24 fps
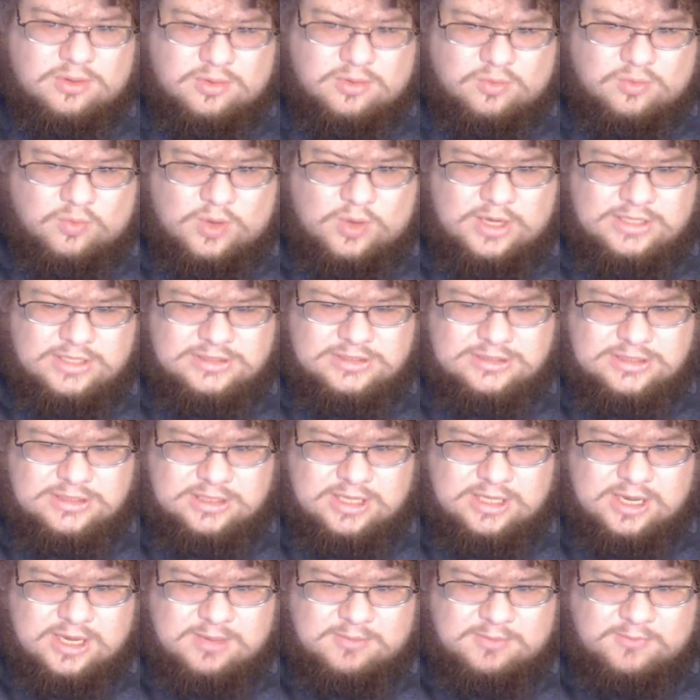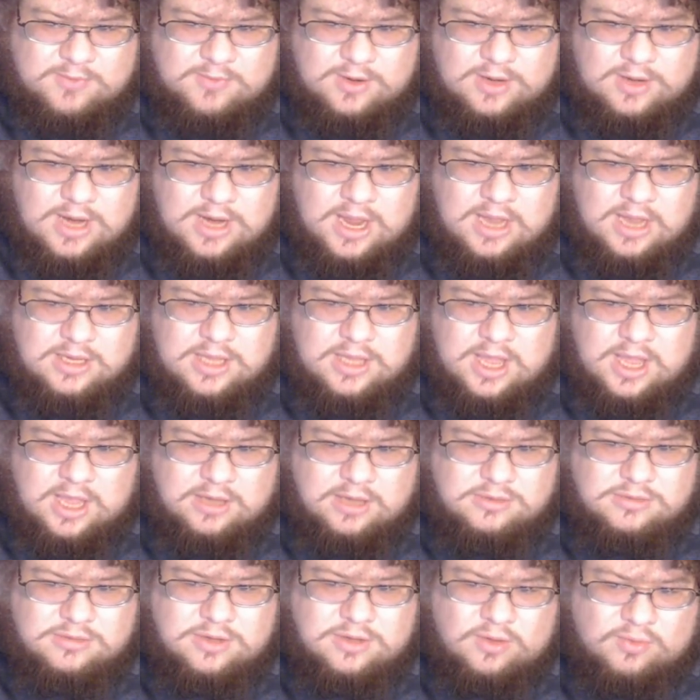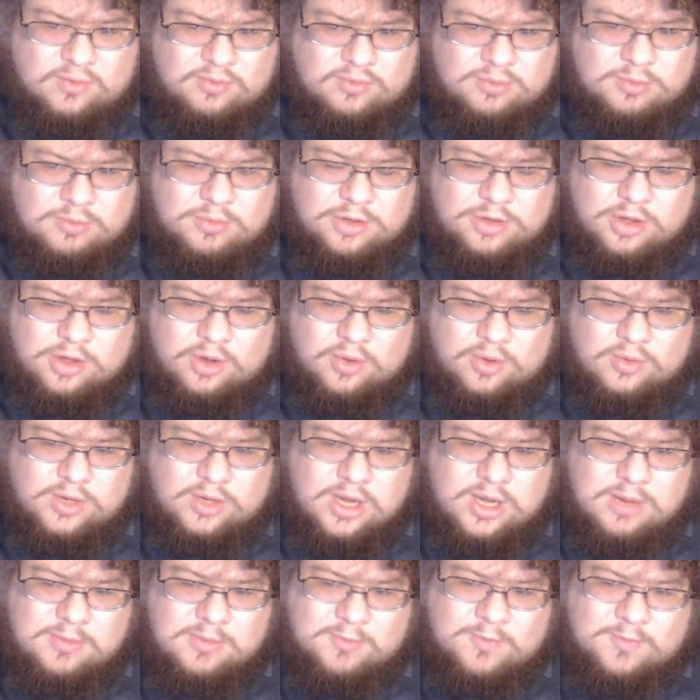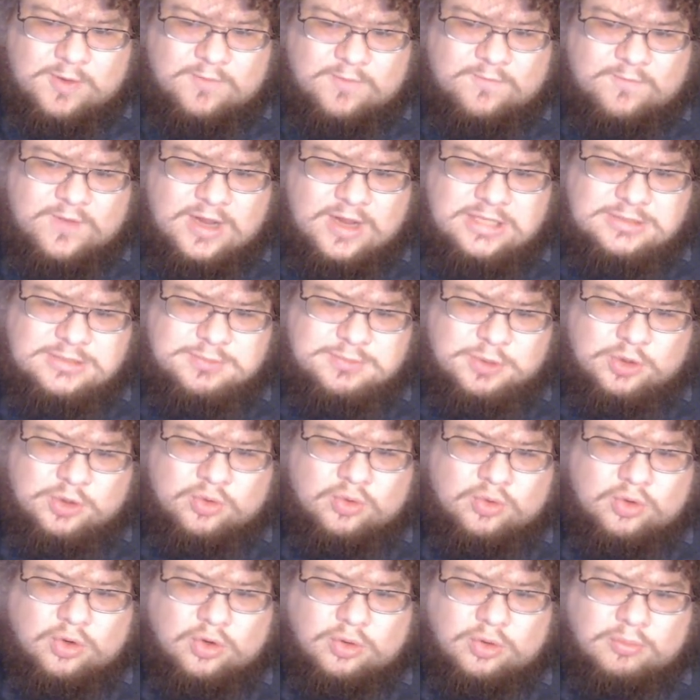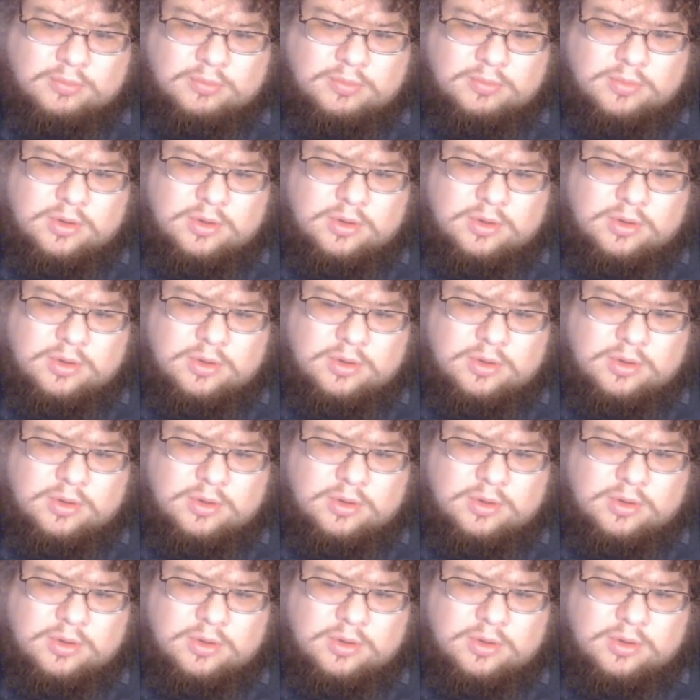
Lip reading: what is the name of our. I don't remember the whole name of our Facebook group,